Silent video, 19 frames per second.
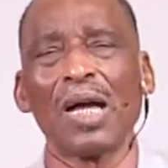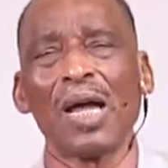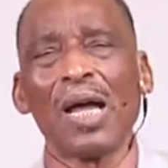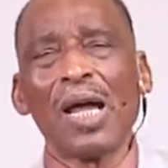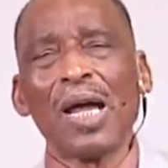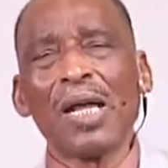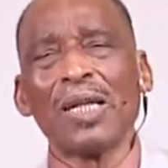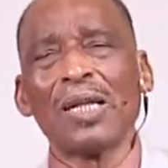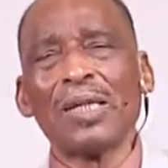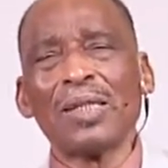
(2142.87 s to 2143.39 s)

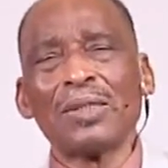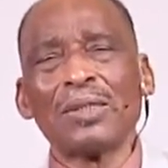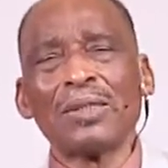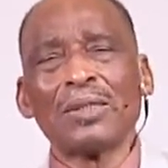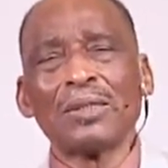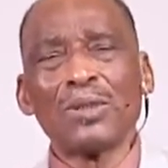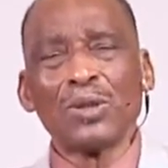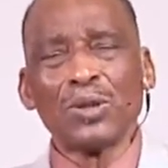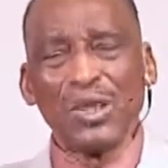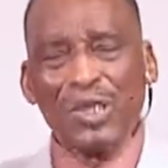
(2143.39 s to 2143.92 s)
And
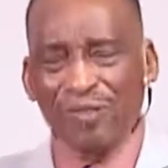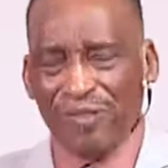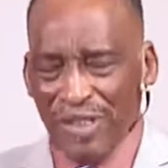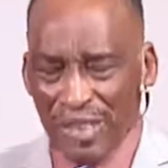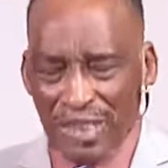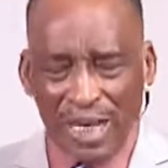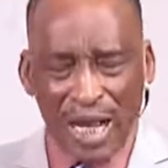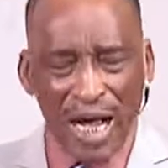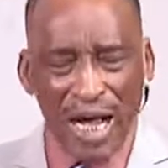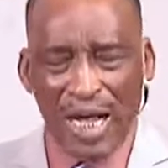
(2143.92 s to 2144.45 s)
you
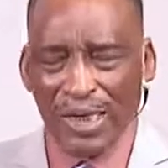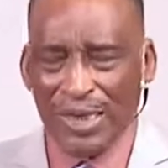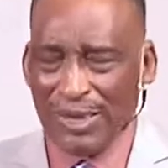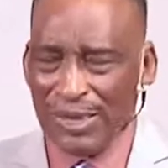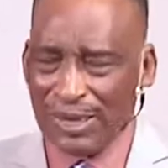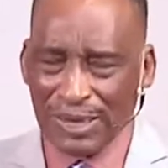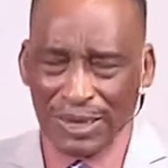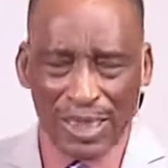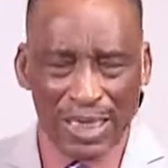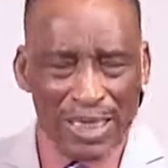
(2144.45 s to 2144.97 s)
even
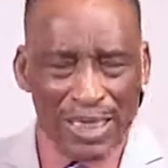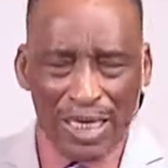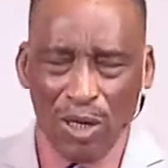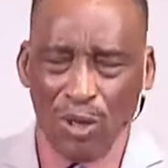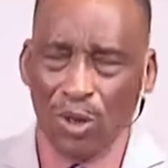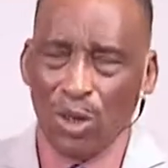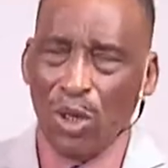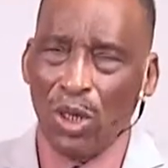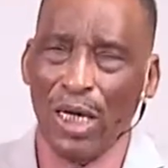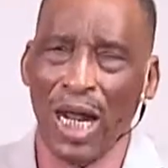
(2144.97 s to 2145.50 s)
died, laid
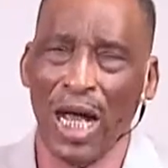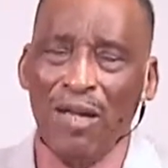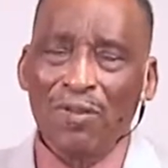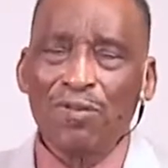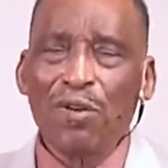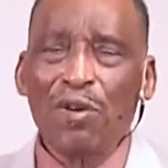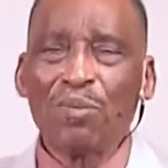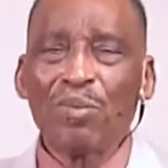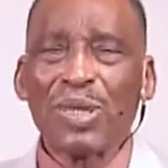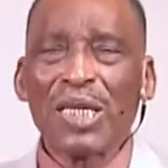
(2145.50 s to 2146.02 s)
down your life
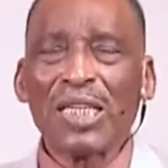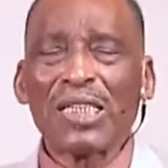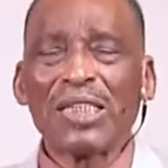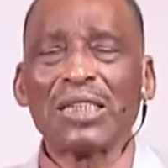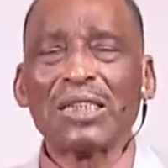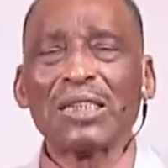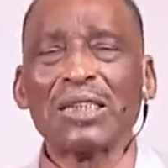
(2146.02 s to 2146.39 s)
for me.